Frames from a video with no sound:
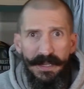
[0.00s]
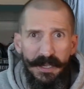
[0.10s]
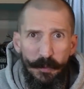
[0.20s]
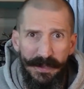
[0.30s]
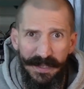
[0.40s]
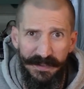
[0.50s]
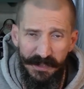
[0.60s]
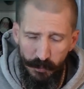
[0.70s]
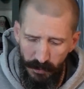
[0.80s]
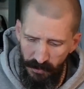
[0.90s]
the liquid
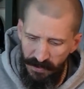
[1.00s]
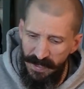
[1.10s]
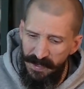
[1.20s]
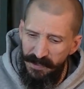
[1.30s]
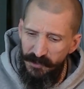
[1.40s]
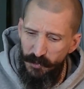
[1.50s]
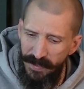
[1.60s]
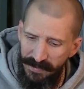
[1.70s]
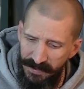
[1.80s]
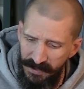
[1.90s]
latex will
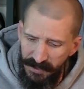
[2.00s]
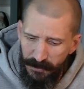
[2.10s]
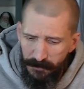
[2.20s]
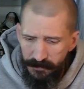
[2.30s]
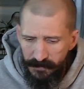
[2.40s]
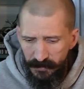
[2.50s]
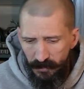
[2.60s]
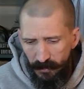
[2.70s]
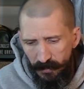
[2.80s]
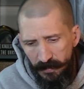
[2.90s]
dry clear,
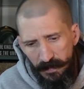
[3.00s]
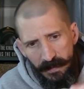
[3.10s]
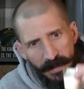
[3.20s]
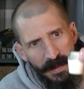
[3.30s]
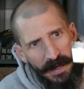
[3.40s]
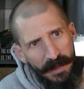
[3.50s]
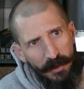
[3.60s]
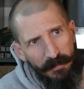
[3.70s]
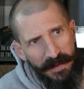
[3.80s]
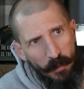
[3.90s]
so a
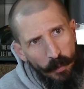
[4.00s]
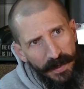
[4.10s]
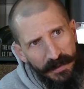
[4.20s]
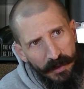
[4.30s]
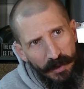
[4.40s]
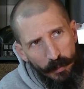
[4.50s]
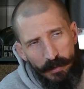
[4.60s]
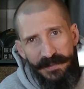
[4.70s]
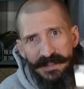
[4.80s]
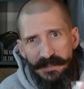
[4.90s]
lot of that white color
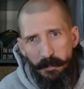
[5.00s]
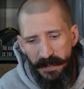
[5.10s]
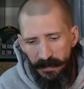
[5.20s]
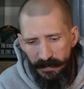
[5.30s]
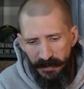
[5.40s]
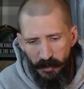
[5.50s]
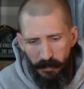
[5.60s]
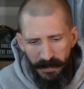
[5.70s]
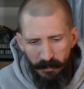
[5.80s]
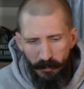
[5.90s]
will disappear and it'll
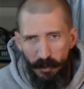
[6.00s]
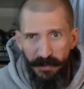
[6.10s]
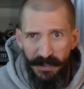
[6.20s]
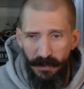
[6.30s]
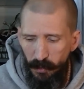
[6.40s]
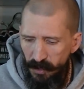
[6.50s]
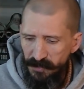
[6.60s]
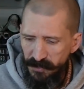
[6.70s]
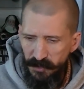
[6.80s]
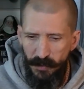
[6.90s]
be more yellow
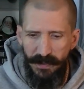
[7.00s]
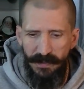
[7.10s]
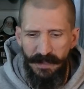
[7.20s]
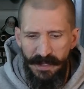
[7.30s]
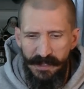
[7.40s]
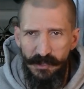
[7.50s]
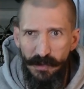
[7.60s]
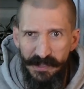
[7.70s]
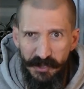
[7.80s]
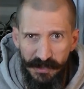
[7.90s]
concentrated.
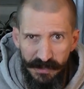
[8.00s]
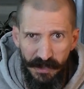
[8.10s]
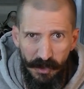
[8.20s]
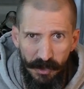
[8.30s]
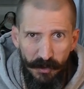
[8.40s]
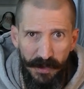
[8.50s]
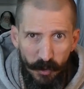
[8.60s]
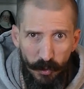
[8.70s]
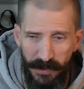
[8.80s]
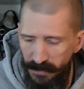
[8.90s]
So adjust the color
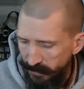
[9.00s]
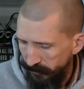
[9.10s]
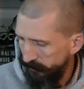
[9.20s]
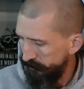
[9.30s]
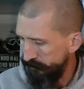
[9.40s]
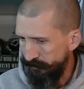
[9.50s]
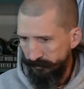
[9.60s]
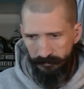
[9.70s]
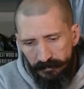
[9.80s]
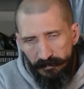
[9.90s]
accordingly.
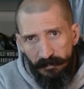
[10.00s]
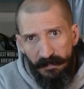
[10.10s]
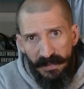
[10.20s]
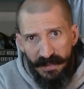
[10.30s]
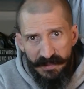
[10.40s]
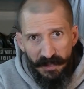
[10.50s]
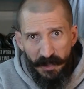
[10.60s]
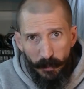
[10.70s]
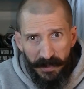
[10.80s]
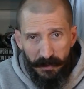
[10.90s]
These are
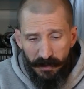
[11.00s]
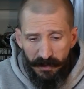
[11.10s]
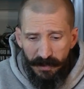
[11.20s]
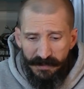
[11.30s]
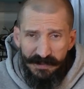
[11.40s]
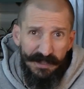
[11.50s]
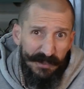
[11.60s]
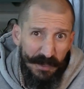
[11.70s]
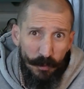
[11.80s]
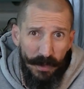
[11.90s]
the regular guts, they're
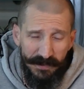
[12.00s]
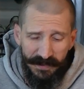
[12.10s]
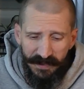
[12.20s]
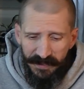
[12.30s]
not rotten